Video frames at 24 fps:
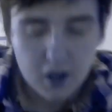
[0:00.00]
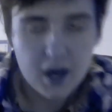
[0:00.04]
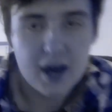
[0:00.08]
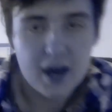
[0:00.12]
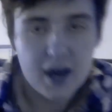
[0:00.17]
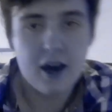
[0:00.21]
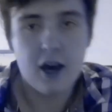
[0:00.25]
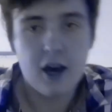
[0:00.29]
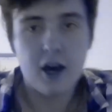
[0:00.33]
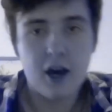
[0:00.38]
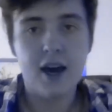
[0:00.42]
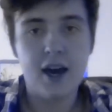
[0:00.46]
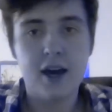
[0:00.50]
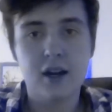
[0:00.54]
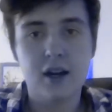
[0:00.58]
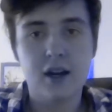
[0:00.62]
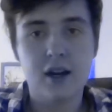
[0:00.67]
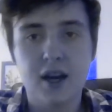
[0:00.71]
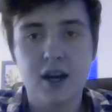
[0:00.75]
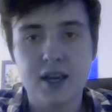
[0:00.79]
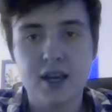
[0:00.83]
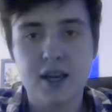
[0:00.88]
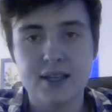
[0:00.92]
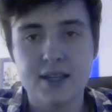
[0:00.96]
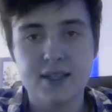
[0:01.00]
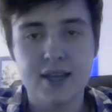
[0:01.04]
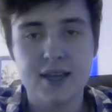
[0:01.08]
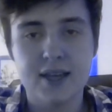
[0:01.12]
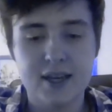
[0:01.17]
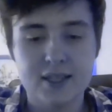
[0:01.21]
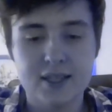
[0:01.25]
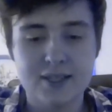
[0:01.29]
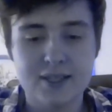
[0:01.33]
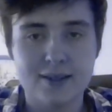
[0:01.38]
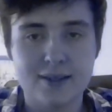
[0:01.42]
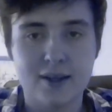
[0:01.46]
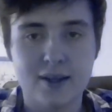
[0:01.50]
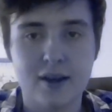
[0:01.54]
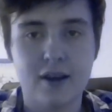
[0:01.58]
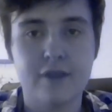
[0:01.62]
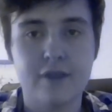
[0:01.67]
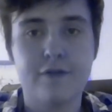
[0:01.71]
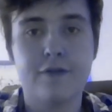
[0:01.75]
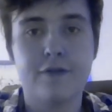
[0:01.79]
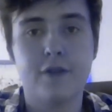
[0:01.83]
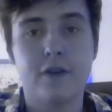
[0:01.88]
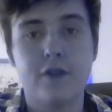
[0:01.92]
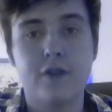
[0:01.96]
I had a lucky test.
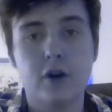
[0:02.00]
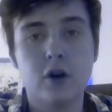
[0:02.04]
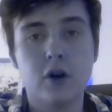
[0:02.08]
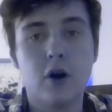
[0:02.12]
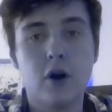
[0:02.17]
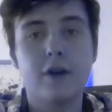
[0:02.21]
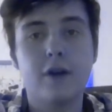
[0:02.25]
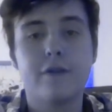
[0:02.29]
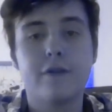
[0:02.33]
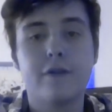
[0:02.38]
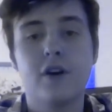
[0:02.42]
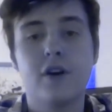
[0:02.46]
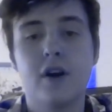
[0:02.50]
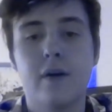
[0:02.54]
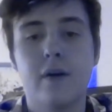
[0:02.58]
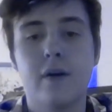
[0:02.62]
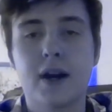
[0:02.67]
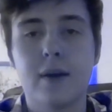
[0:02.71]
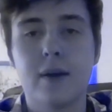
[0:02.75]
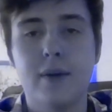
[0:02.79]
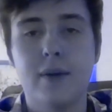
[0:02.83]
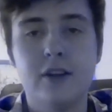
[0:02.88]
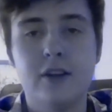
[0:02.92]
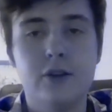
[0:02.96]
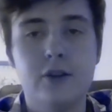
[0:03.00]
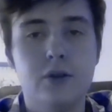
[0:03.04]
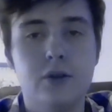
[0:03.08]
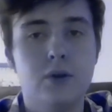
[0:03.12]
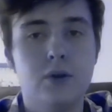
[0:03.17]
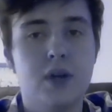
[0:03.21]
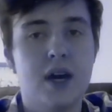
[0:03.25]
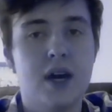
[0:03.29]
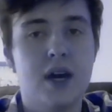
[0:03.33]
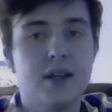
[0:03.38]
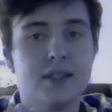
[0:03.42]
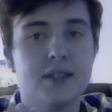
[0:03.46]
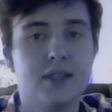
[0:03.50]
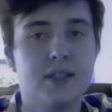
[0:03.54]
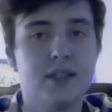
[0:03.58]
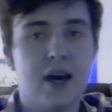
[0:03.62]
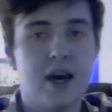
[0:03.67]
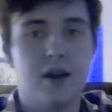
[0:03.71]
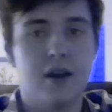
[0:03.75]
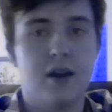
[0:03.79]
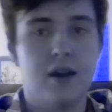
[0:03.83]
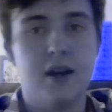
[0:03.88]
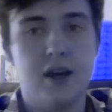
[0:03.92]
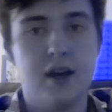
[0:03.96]
If you're going for it, I recommend you get a
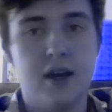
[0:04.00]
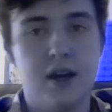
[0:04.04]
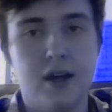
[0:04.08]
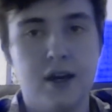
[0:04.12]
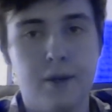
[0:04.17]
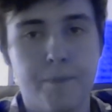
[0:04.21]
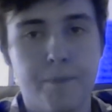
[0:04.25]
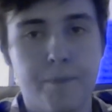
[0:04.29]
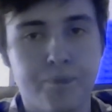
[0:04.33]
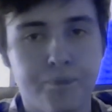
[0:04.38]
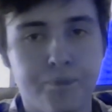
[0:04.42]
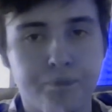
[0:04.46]
Saturday,